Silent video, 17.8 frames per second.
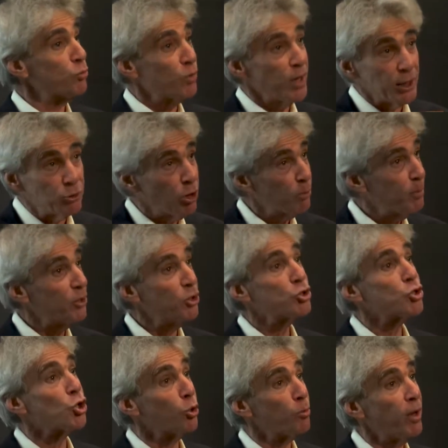We're not talking about the
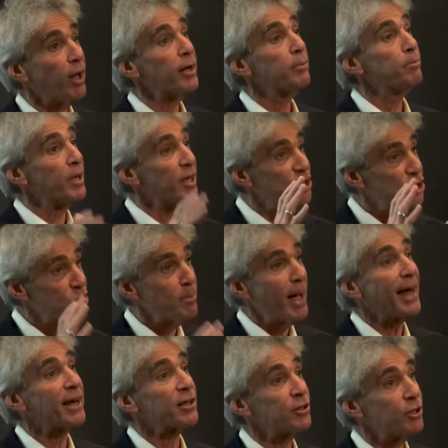germline, but in
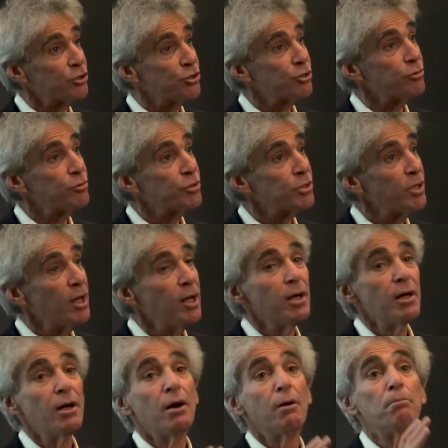somatic tissues.
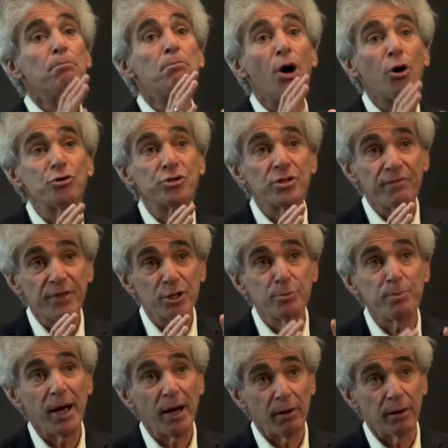Most of this
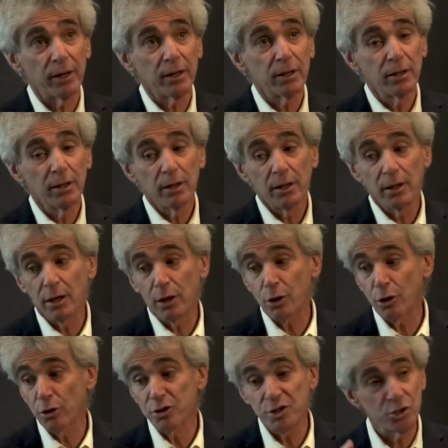pairing
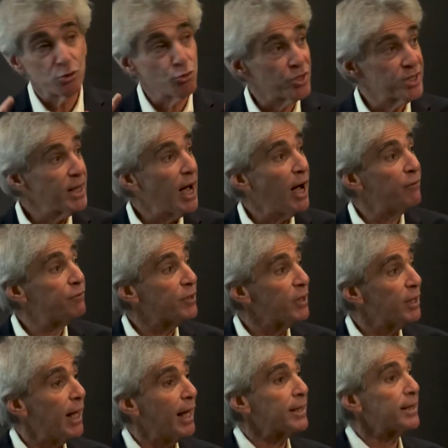occurs in
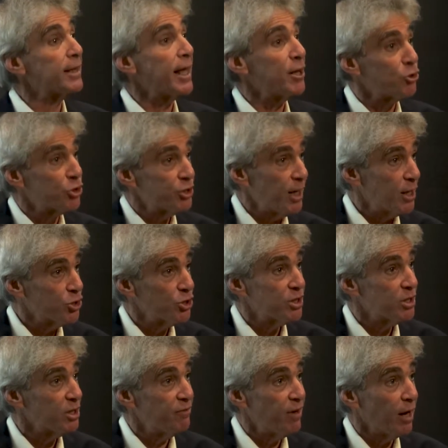Drosophila at later
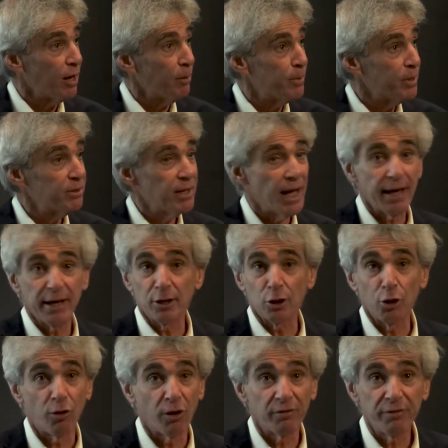stages of development and
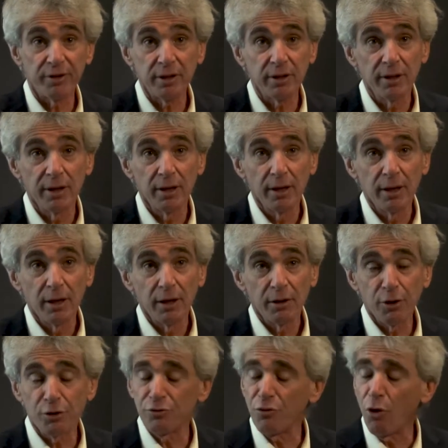in larvae.
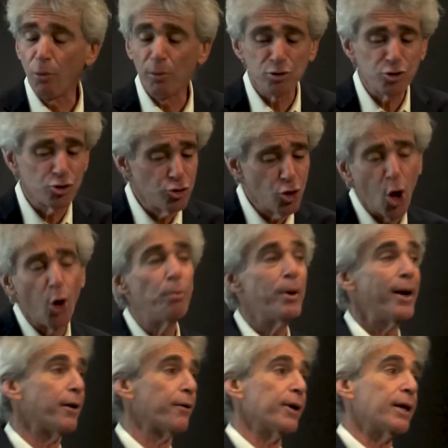There's almost no
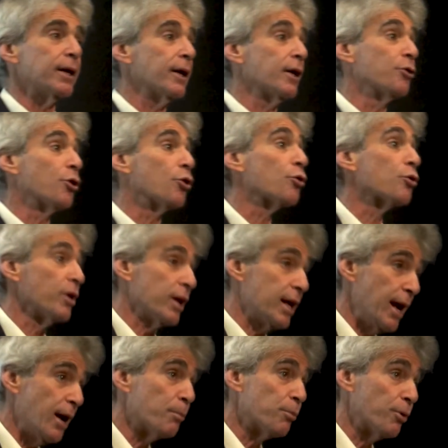pairing in the
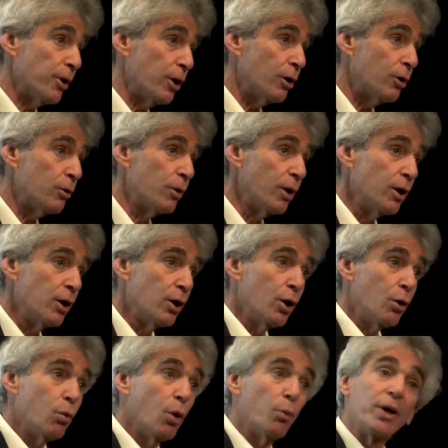early embryo
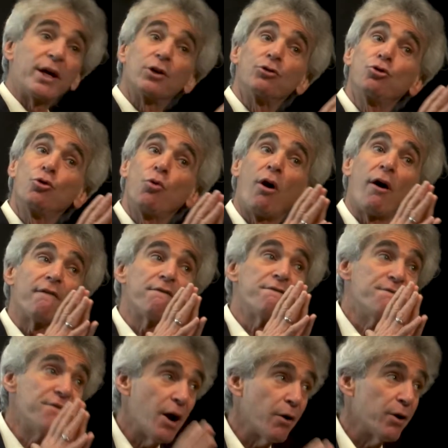when we can do our
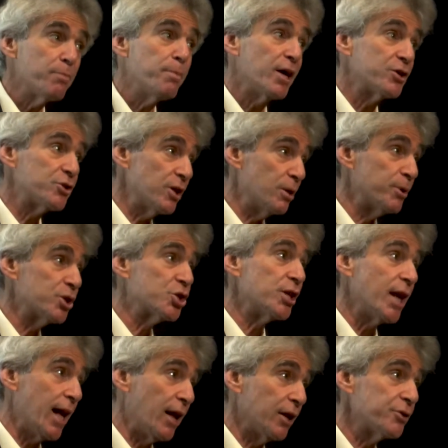very best image
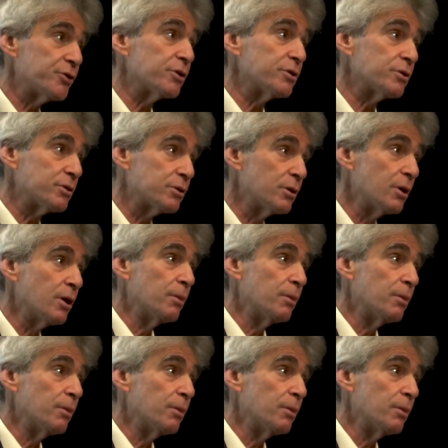analysis.